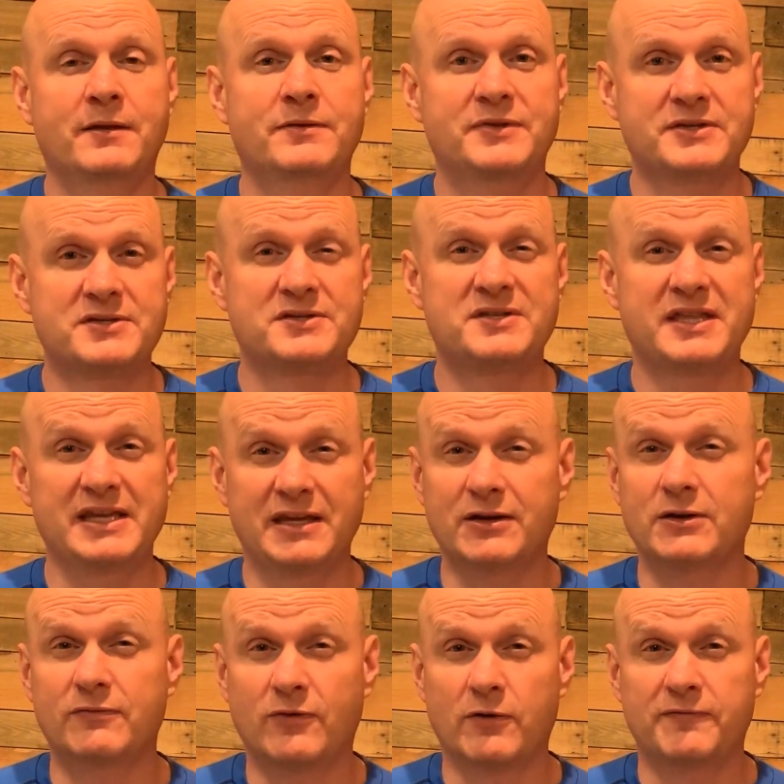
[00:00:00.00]
This is the
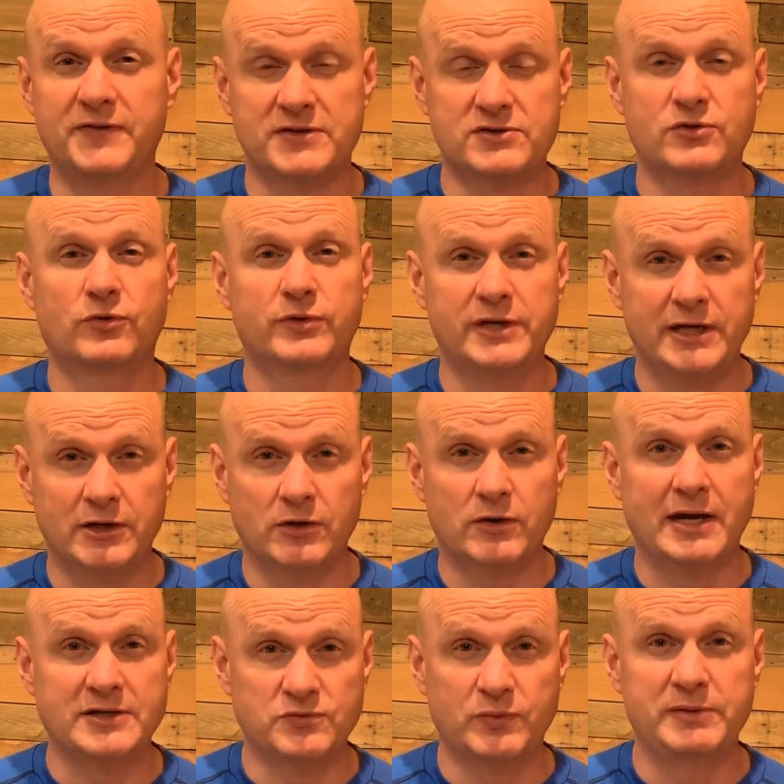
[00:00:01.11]
end of our fiscal year
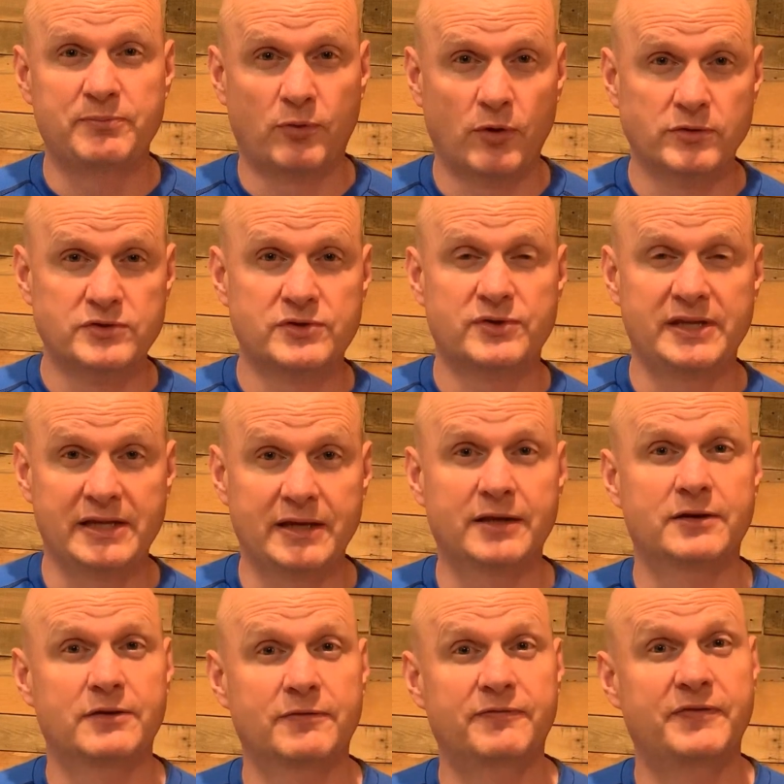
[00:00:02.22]
as we approach the
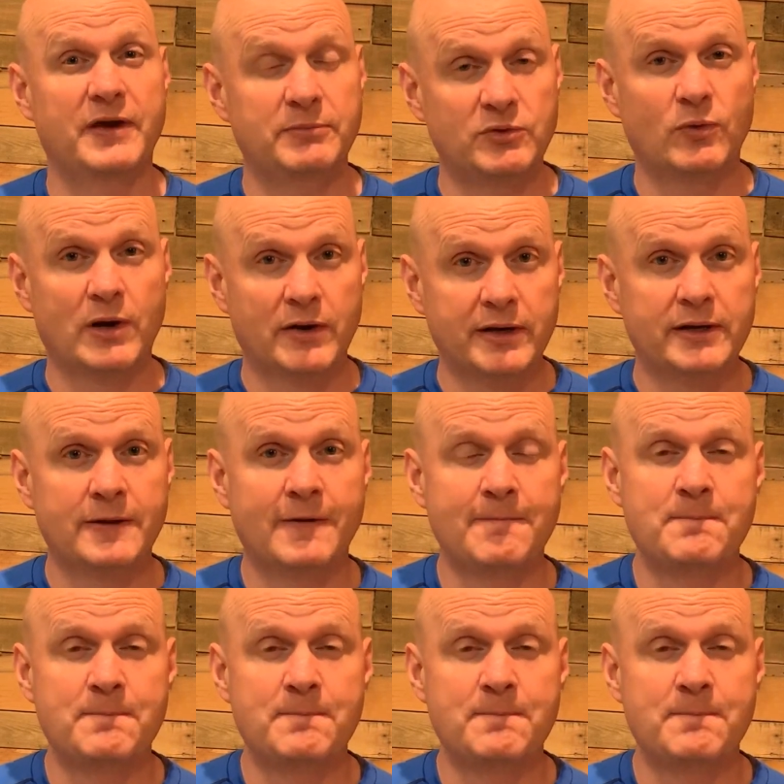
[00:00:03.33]
end of February.